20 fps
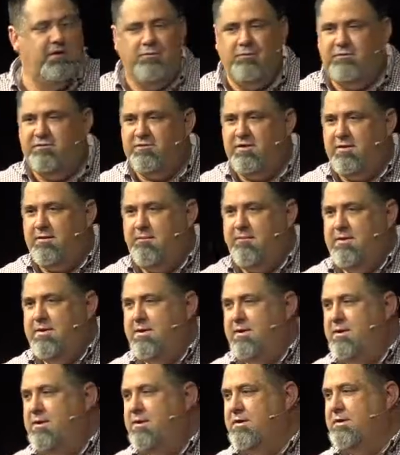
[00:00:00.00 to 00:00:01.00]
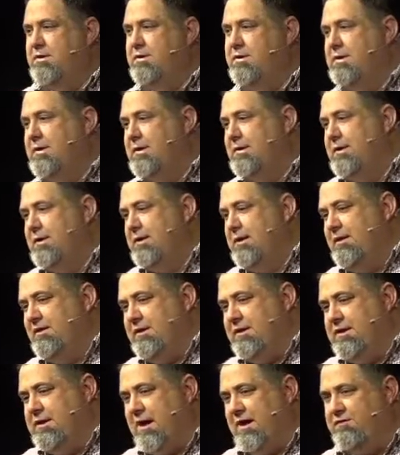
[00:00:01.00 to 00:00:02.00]
What's up? I
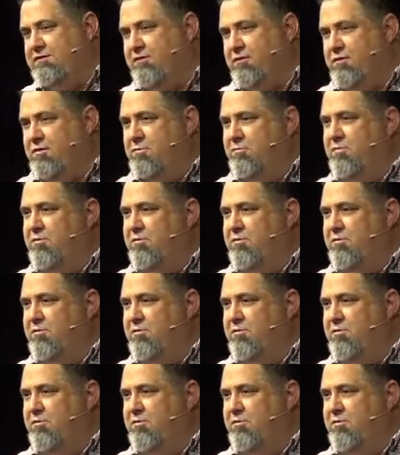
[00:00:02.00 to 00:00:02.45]
think God's starting